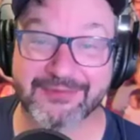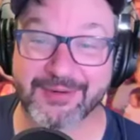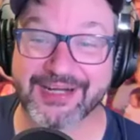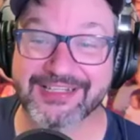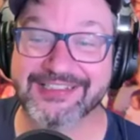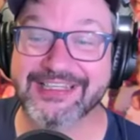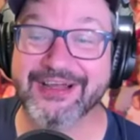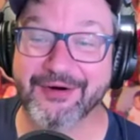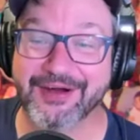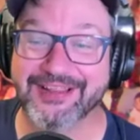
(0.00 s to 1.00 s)
oh, we're gonna it. see
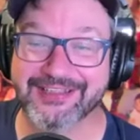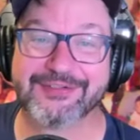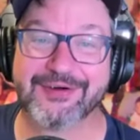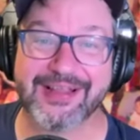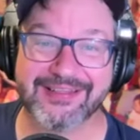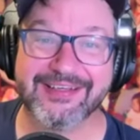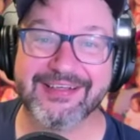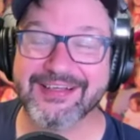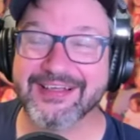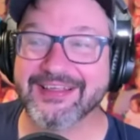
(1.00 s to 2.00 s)
her in this yes. trend.
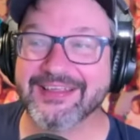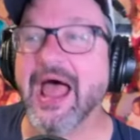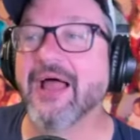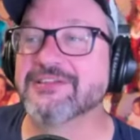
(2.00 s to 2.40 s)
Yeah,